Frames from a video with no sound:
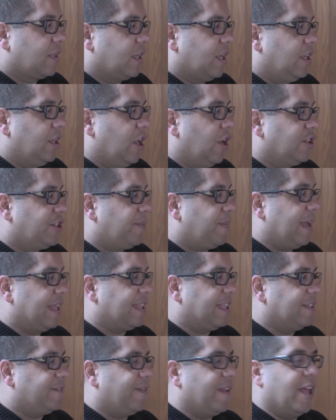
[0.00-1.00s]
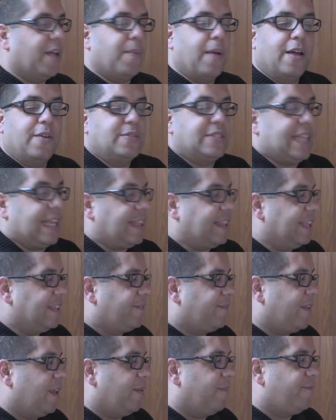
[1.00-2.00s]
Notes about this film. I will say
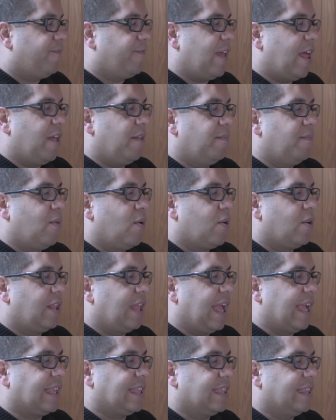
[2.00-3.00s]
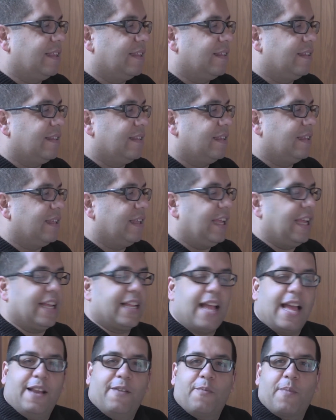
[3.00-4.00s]
this film felt more like, I
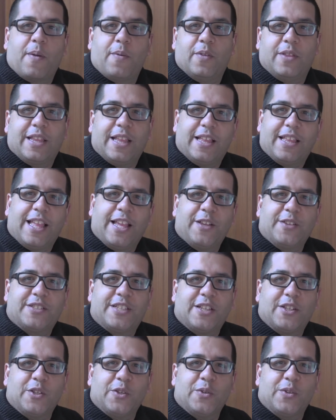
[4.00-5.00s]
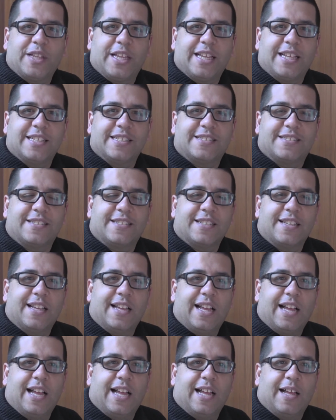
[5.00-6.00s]
kind of remember they used to do these
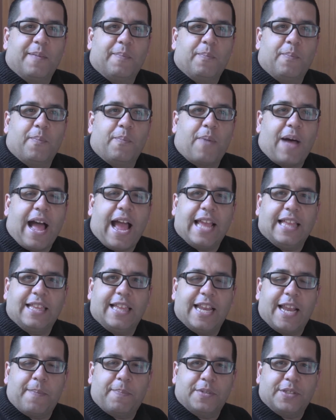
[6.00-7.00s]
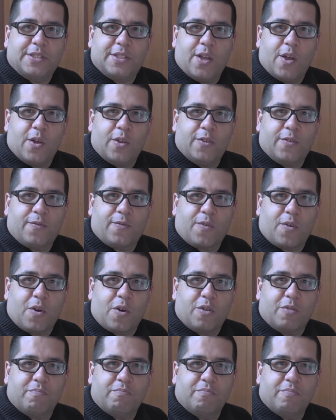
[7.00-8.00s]
pilot episodes
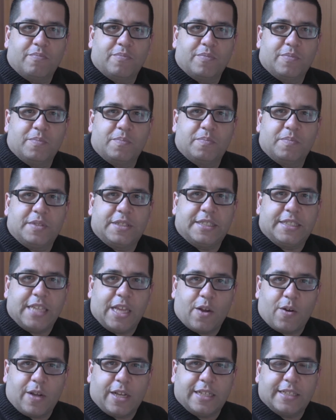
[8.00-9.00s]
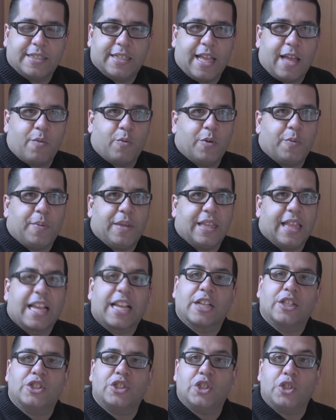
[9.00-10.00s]
for series that would be like
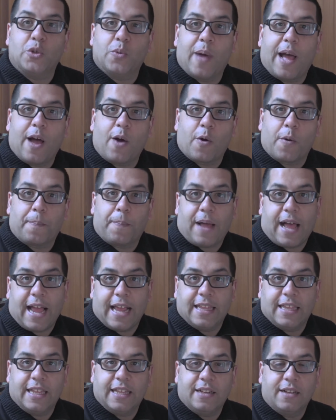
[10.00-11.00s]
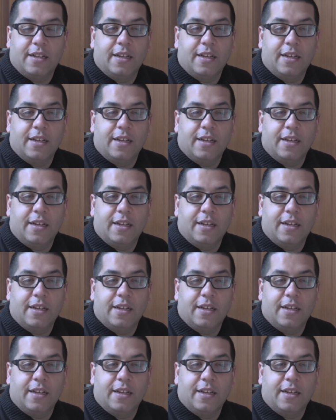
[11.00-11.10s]
a 2-hour pilot,